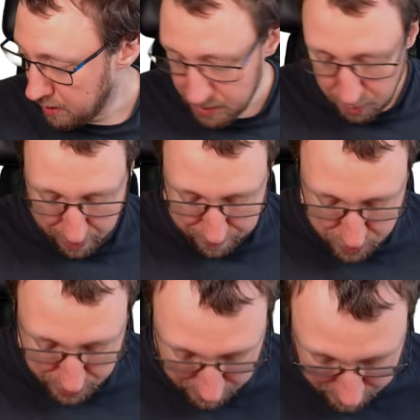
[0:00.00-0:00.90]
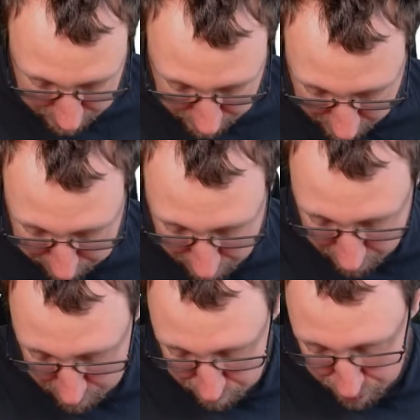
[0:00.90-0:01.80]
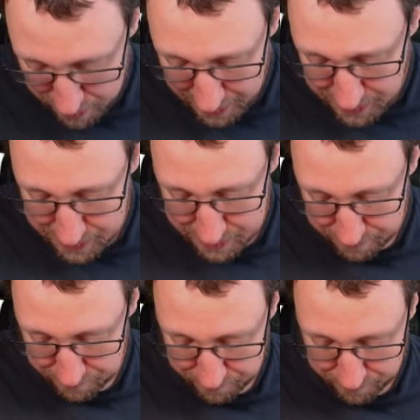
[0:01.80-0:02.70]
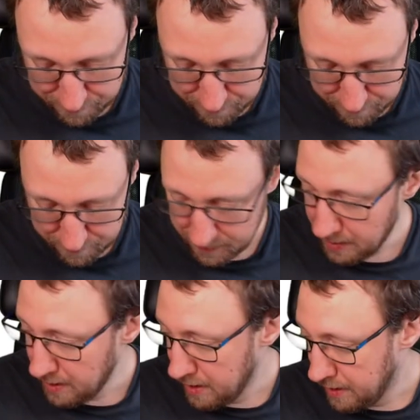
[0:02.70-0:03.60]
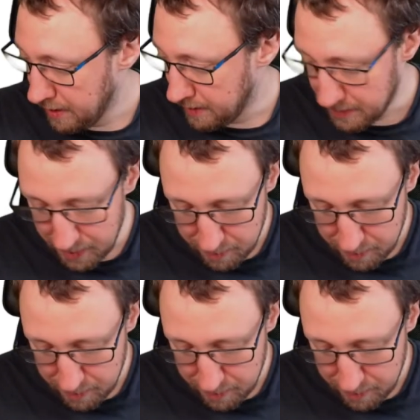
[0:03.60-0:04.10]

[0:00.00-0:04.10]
So we have a channel gamma plus that is a